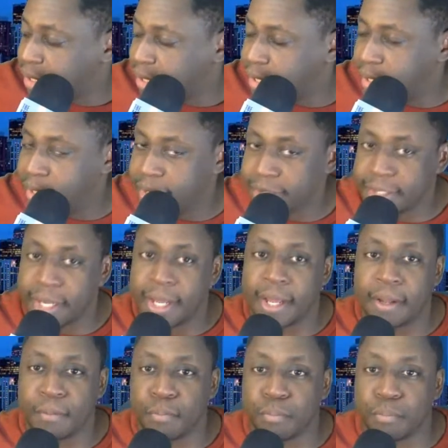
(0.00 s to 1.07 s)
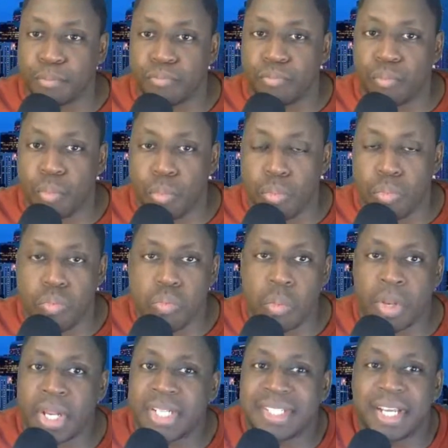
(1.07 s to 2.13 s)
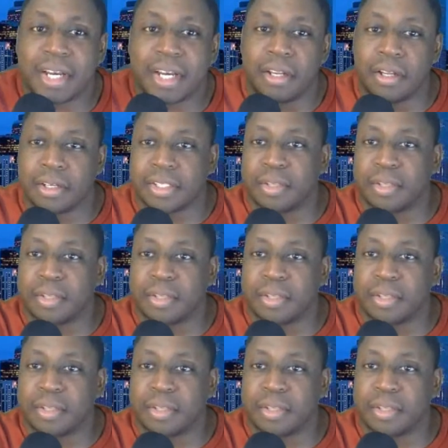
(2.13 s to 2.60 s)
is um well, let's take a look.